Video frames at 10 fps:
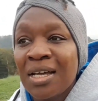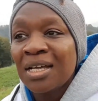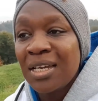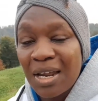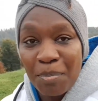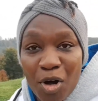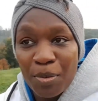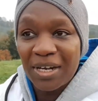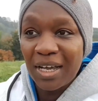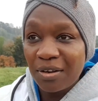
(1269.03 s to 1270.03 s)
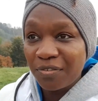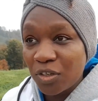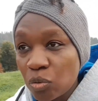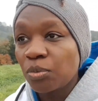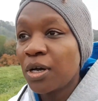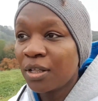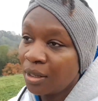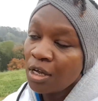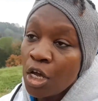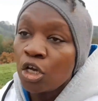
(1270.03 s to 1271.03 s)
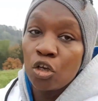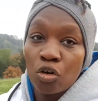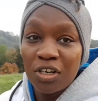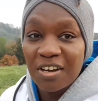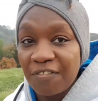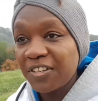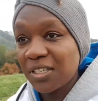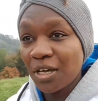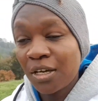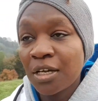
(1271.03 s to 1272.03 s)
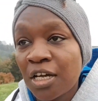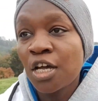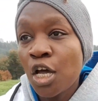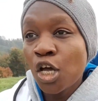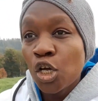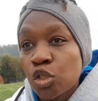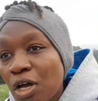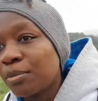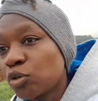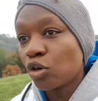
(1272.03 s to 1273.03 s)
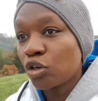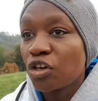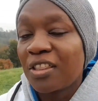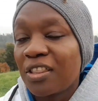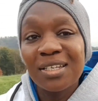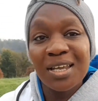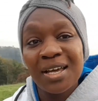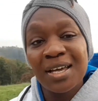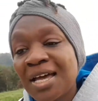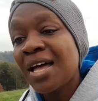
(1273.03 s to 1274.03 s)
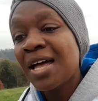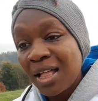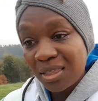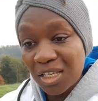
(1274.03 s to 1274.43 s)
da braucht man keine Visum. You don't need a visa to come to Austria. This